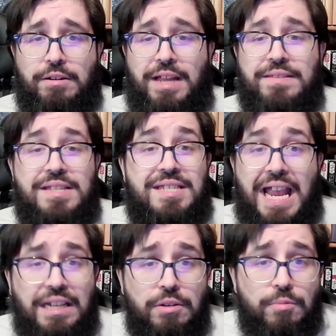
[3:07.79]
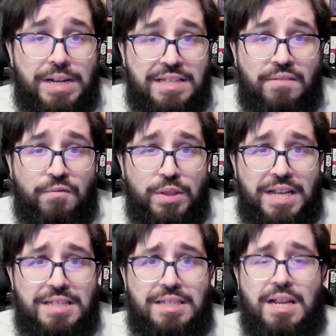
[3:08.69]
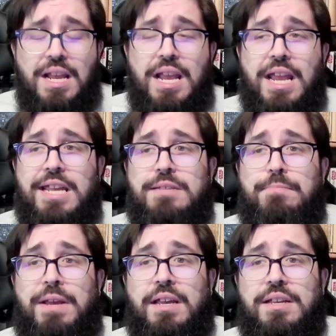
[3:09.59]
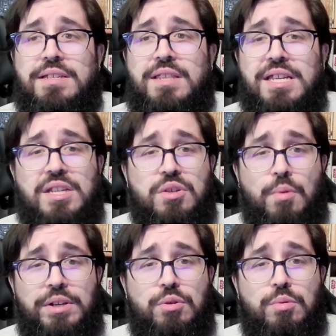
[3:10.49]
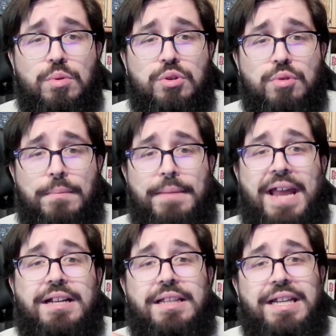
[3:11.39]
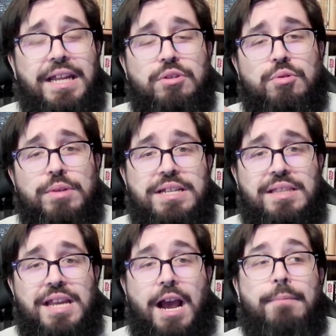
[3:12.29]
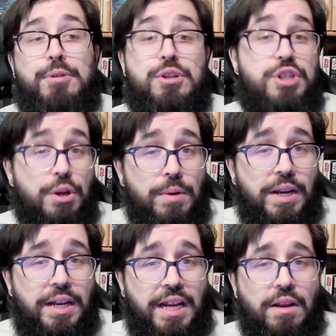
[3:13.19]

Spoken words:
And the second reason for this is because this is going to dramatically increase the opportunity